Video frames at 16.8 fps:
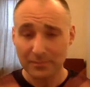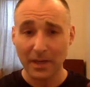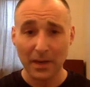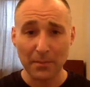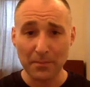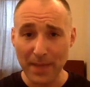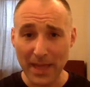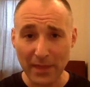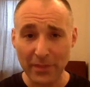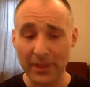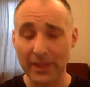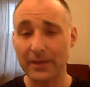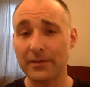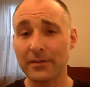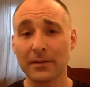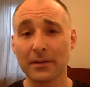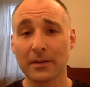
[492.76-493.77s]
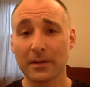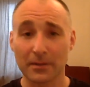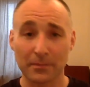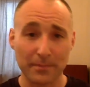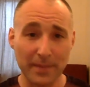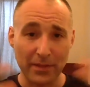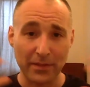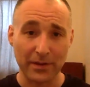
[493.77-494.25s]

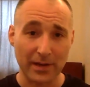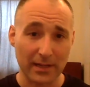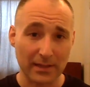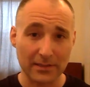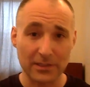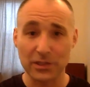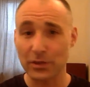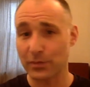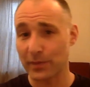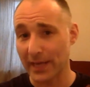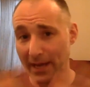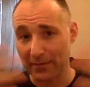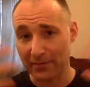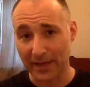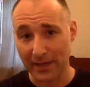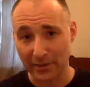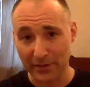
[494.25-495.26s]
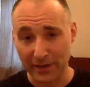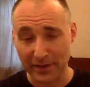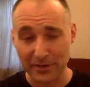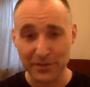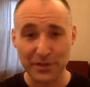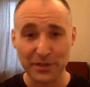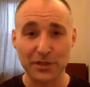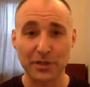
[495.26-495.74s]
methodology, we have the healthcare
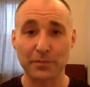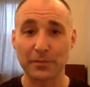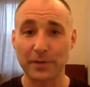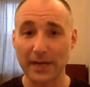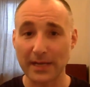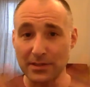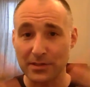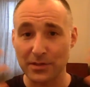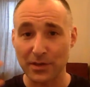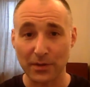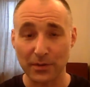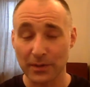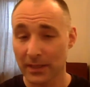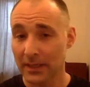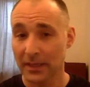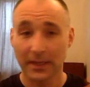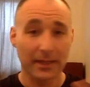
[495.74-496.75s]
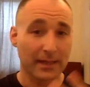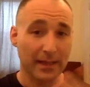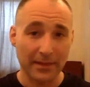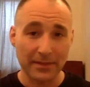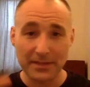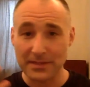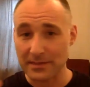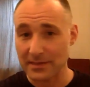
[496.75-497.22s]
system, right? So,
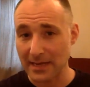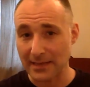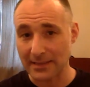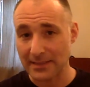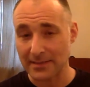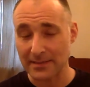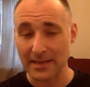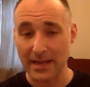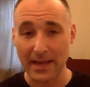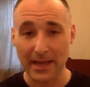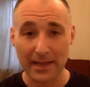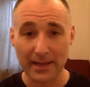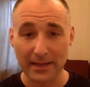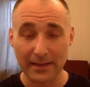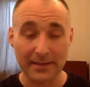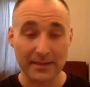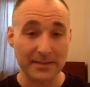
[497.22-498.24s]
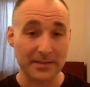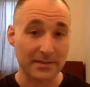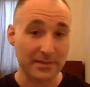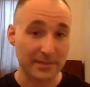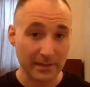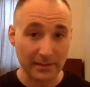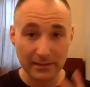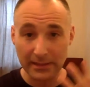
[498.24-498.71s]
and this is not to say
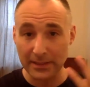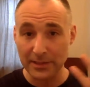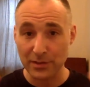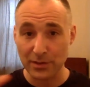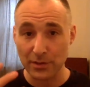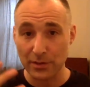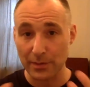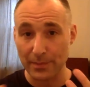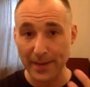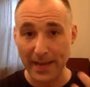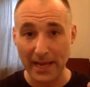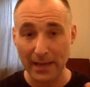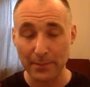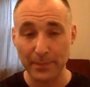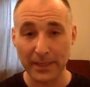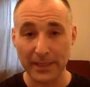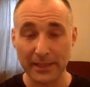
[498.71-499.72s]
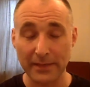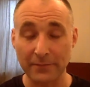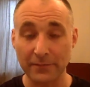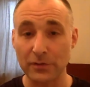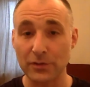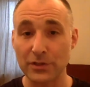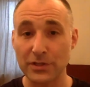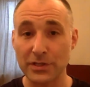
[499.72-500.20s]
necessarily it's good or bad, but if
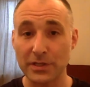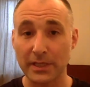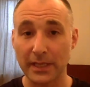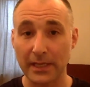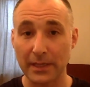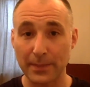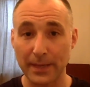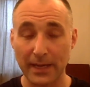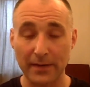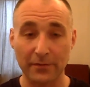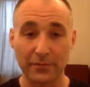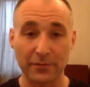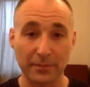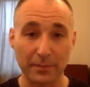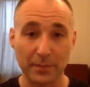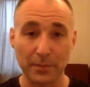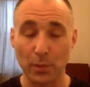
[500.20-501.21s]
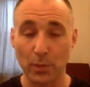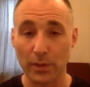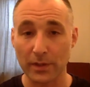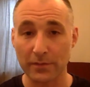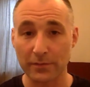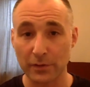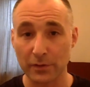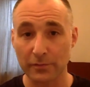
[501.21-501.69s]
you just think about it from the point
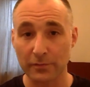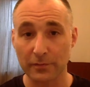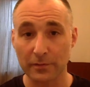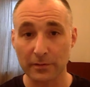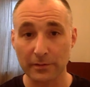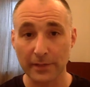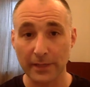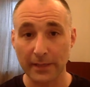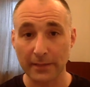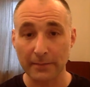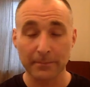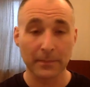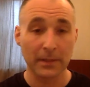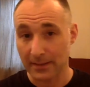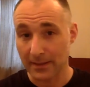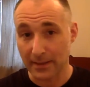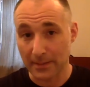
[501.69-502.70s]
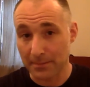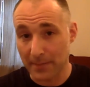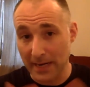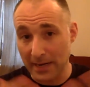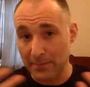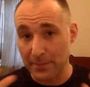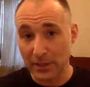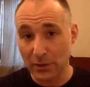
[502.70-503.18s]
of view of learning, it
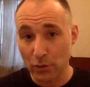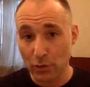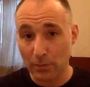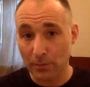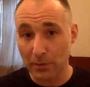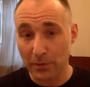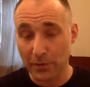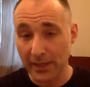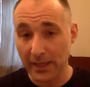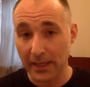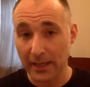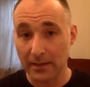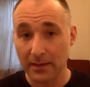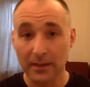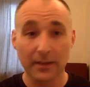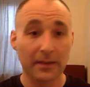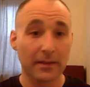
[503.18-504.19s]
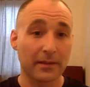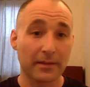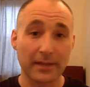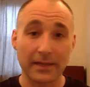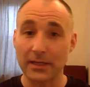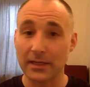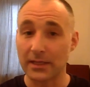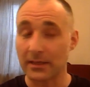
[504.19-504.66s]
might have been a normal thing that